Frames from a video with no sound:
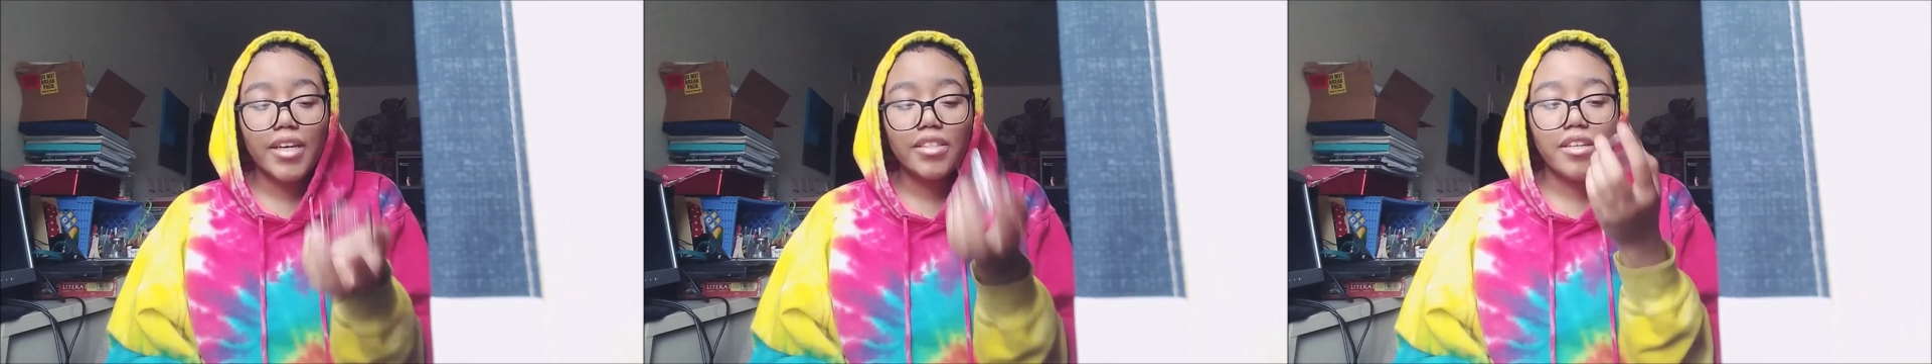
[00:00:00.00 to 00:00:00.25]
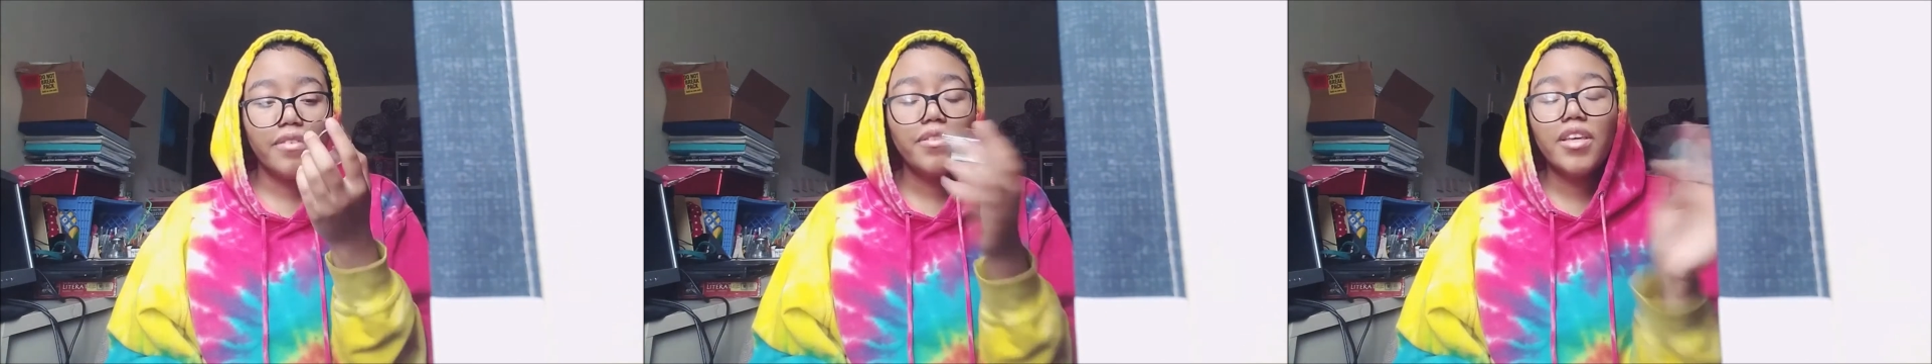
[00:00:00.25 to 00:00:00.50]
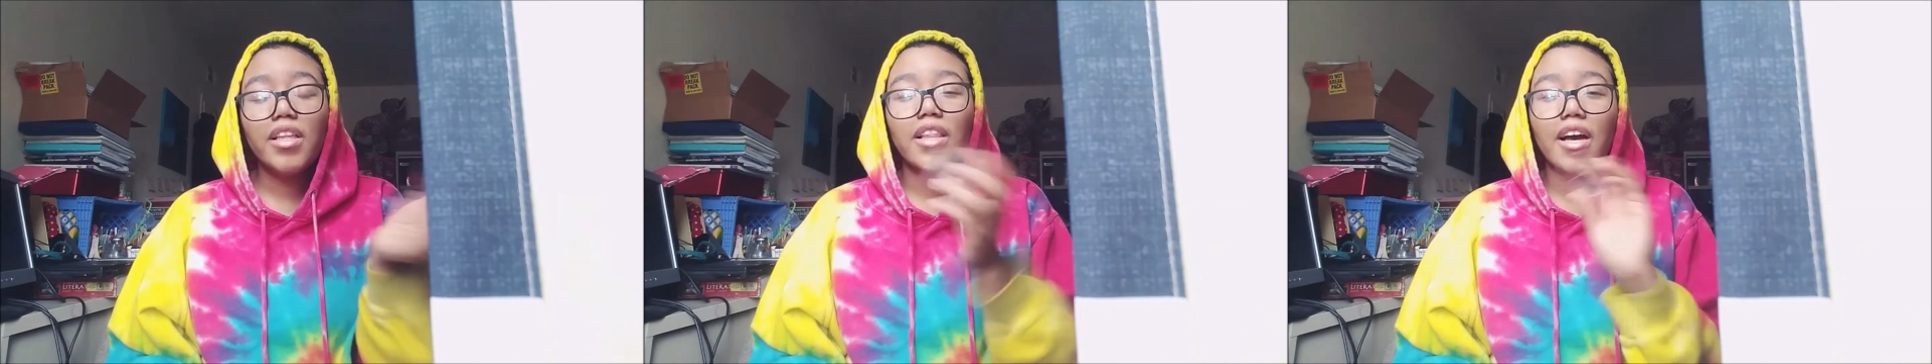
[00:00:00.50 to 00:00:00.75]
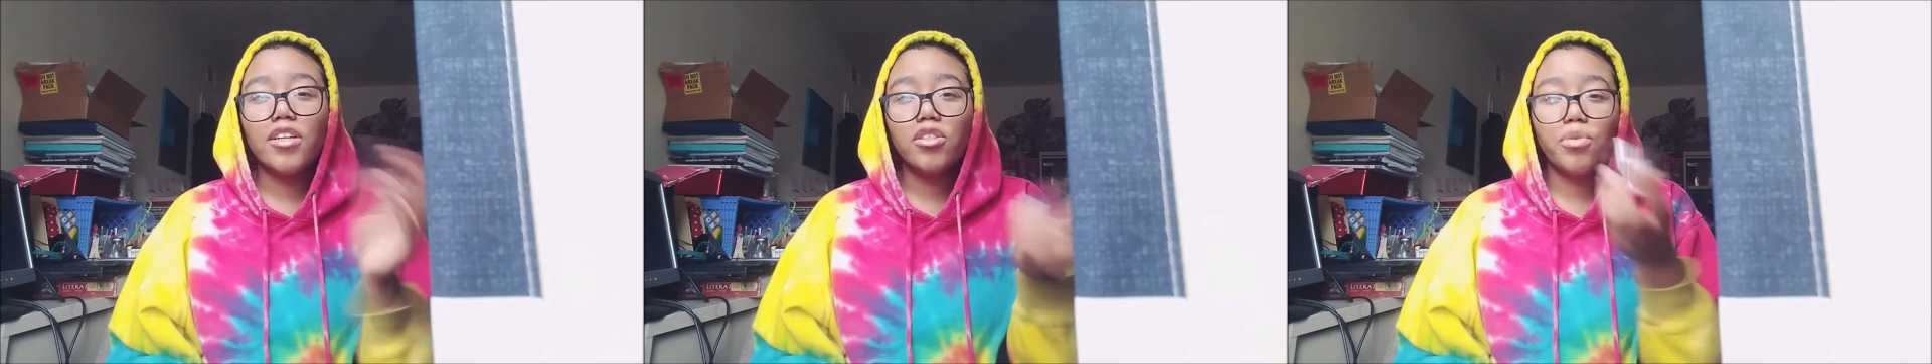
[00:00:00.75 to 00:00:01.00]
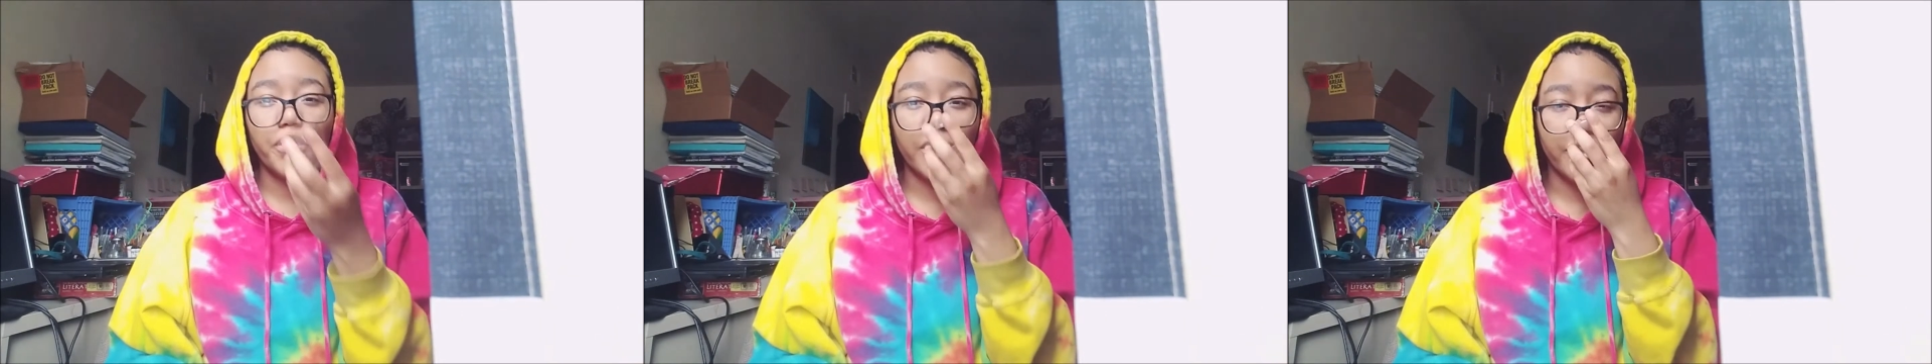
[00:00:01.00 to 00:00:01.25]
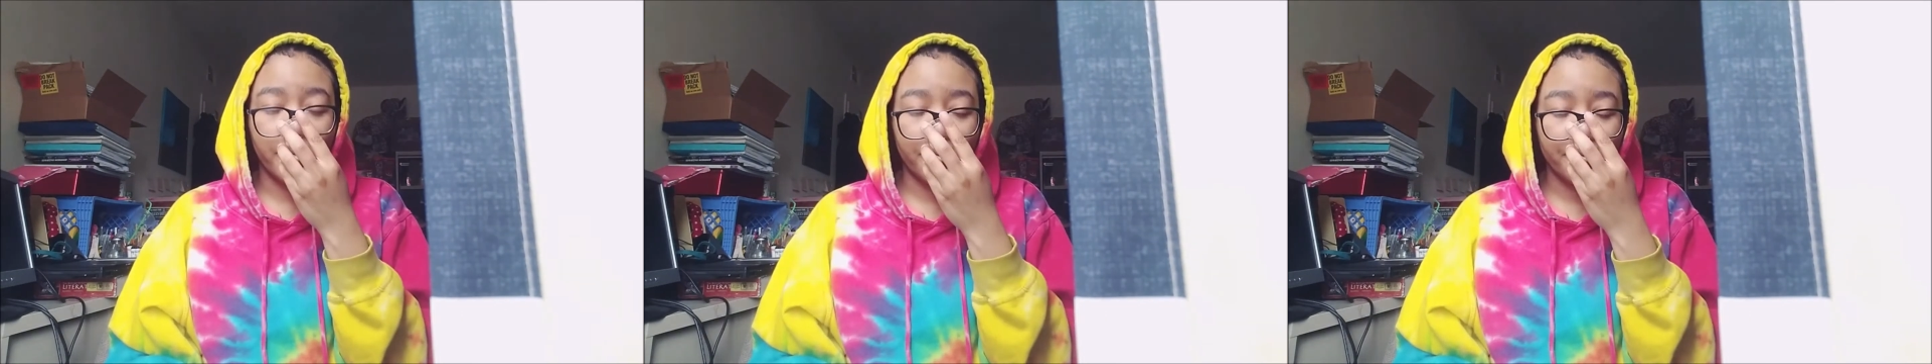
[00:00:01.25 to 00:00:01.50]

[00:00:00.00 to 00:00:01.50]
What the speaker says: definitely a lot sweeter.